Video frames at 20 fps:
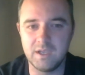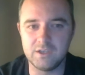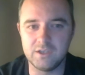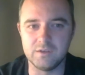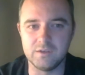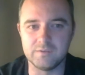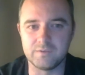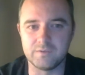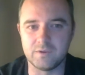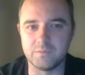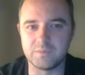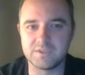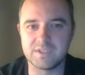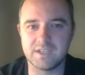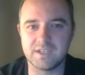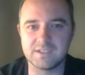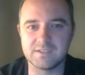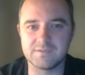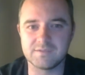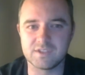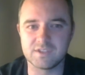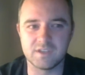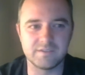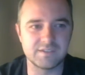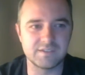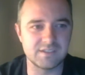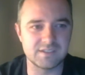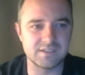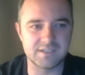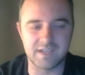uniform protective
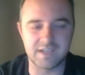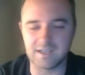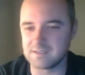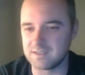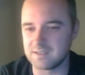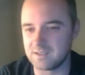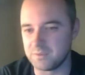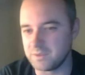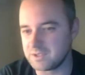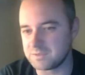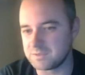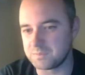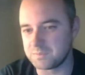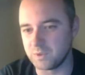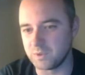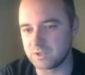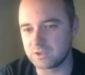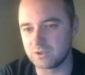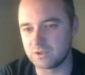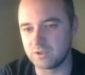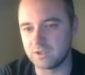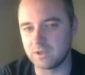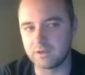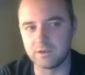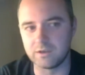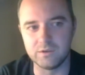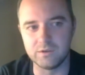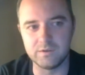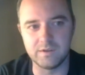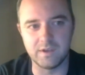services sector, which which could
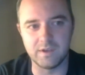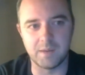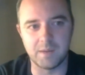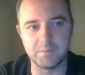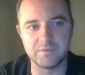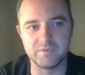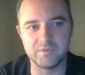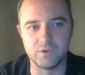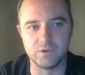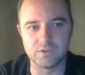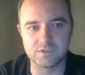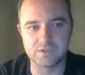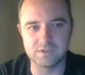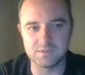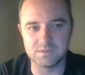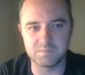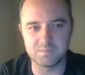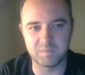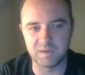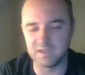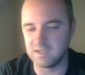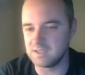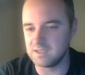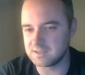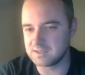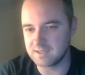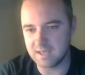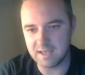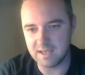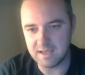include the armed forces,
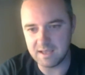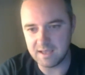police,